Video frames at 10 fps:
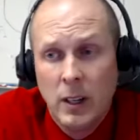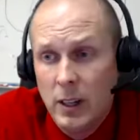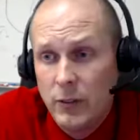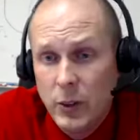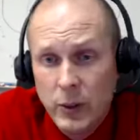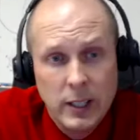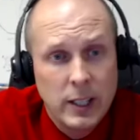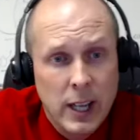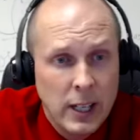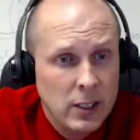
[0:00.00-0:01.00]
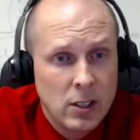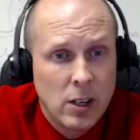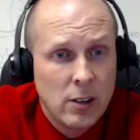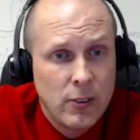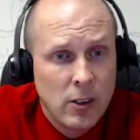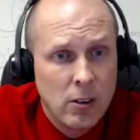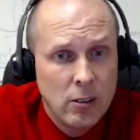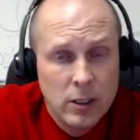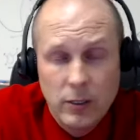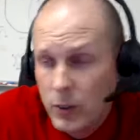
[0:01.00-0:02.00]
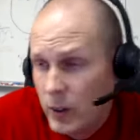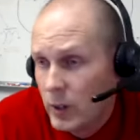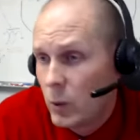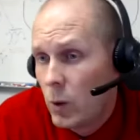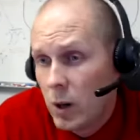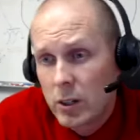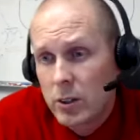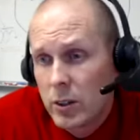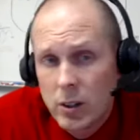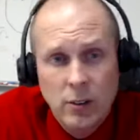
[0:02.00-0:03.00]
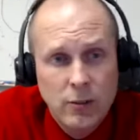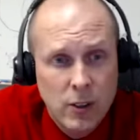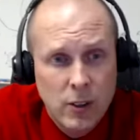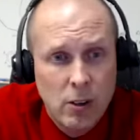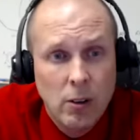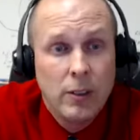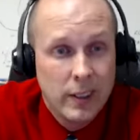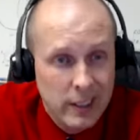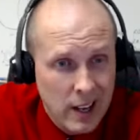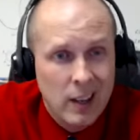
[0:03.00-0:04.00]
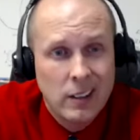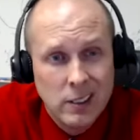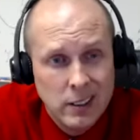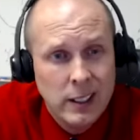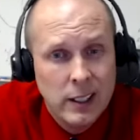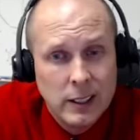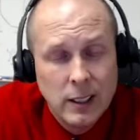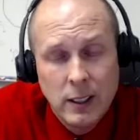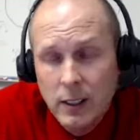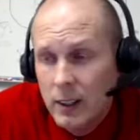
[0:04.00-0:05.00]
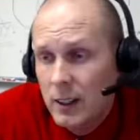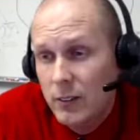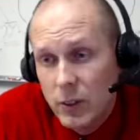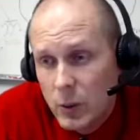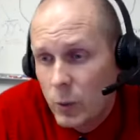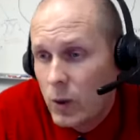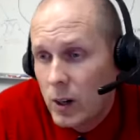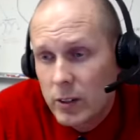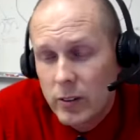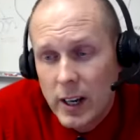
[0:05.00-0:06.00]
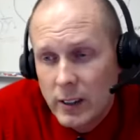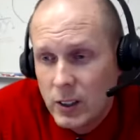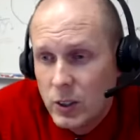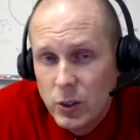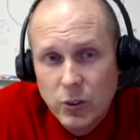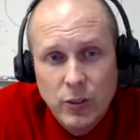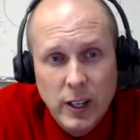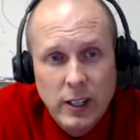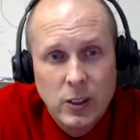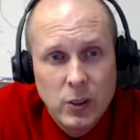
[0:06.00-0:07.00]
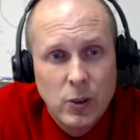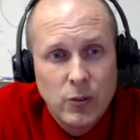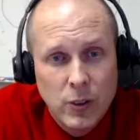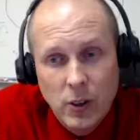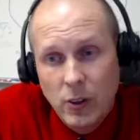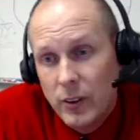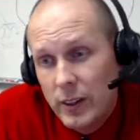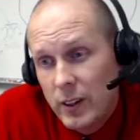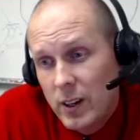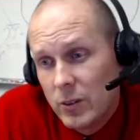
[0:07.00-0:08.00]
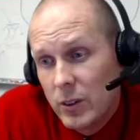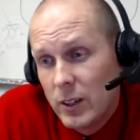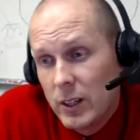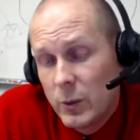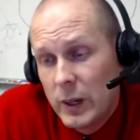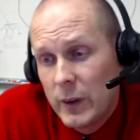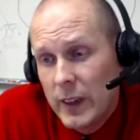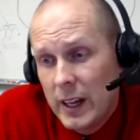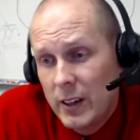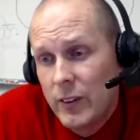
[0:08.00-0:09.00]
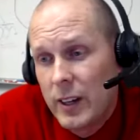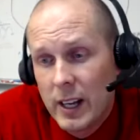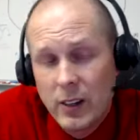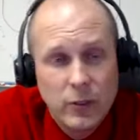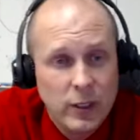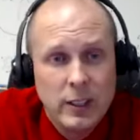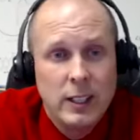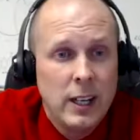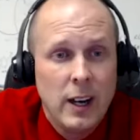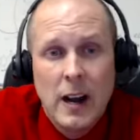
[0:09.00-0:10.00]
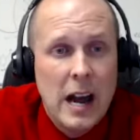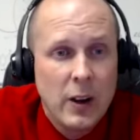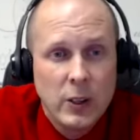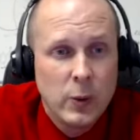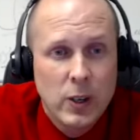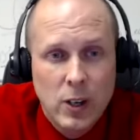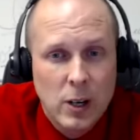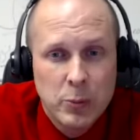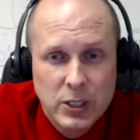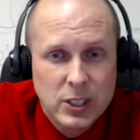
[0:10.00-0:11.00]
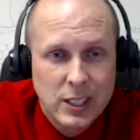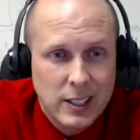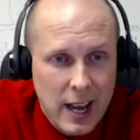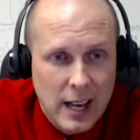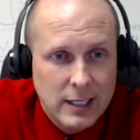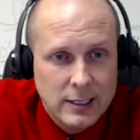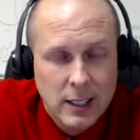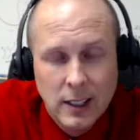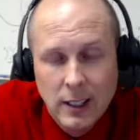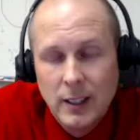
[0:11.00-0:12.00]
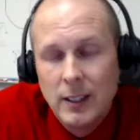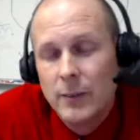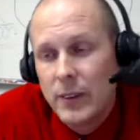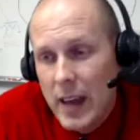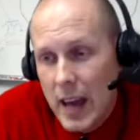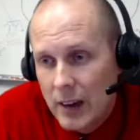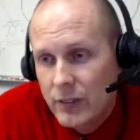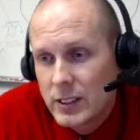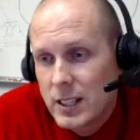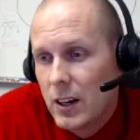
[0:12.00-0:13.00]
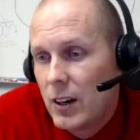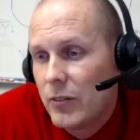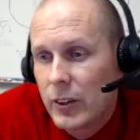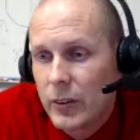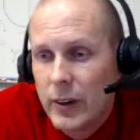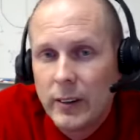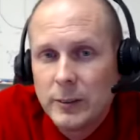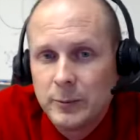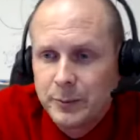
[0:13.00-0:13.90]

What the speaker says: If you need a cane to not fall, if you need a walker to not fall, then yeah, you need it. If you can walk around and you do fine and you don't fall, then no, you can get away without it. I don't really care how you accomplish the task. You have to stay off the ground.